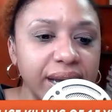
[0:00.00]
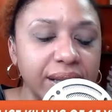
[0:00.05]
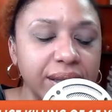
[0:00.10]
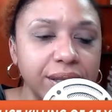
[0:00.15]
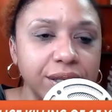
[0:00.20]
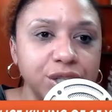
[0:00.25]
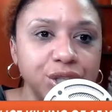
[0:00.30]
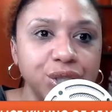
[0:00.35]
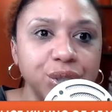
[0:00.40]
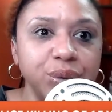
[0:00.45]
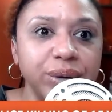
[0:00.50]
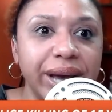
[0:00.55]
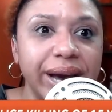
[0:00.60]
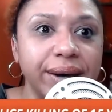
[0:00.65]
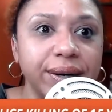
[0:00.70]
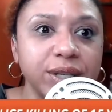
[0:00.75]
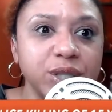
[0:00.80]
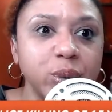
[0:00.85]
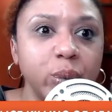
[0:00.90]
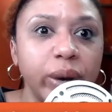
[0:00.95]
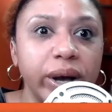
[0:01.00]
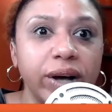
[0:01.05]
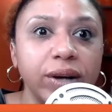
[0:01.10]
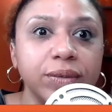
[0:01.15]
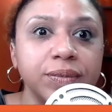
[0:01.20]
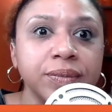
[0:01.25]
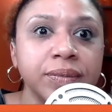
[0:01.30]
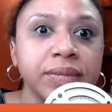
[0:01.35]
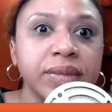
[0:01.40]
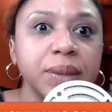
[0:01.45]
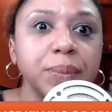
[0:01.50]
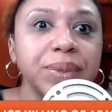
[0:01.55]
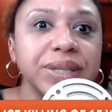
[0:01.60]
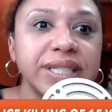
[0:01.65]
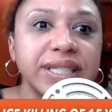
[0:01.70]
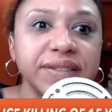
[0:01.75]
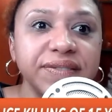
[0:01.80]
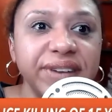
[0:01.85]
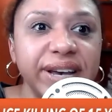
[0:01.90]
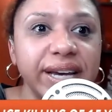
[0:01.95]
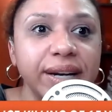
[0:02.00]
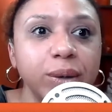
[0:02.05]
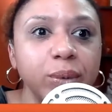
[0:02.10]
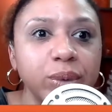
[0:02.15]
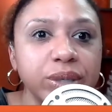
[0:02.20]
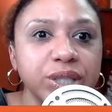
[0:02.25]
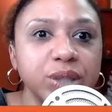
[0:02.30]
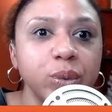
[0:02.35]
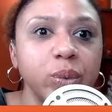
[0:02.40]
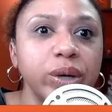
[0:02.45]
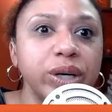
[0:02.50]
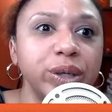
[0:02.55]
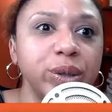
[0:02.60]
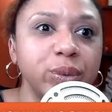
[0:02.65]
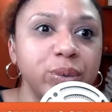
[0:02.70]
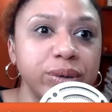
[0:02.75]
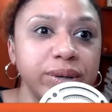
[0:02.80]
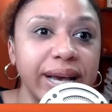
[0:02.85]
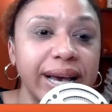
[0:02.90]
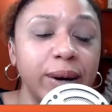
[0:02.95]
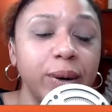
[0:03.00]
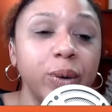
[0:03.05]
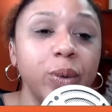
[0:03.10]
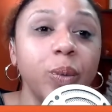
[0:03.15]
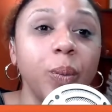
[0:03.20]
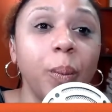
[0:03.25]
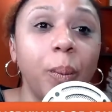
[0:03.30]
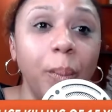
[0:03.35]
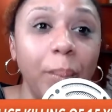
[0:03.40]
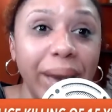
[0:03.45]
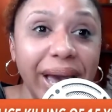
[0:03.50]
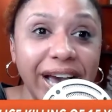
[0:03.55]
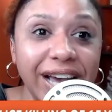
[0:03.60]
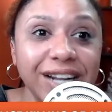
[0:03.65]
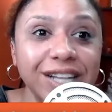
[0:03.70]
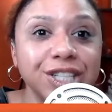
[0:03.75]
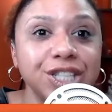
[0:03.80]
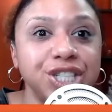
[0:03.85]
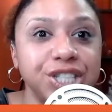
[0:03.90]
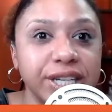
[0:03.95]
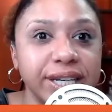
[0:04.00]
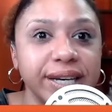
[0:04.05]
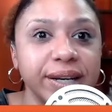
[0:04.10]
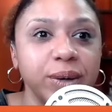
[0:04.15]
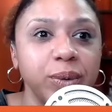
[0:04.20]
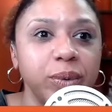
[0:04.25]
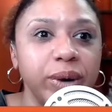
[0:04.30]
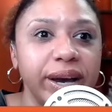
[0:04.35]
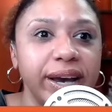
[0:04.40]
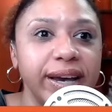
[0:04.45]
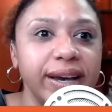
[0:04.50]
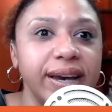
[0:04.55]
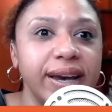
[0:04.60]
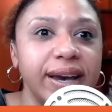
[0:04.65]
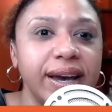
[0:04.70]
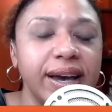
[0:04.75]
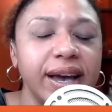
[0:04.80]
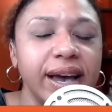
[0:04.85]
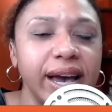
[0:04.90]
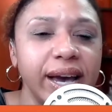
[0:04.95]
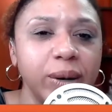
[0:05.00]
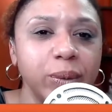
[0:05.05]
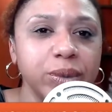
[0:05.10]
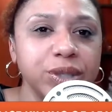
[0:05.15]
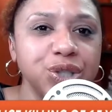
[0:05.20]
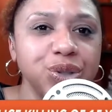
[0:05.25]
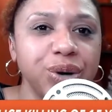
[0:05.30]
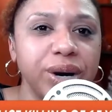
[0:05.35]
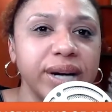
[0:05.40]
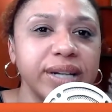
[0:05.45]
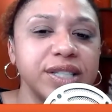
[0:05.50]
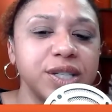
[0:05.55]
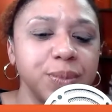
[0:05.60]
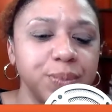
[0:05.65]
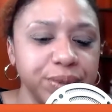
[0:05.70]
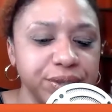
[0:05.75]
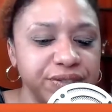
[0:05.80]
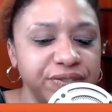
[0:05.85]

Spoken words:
in this shootout as well. But Savannah was the one who managed to get away and was trying to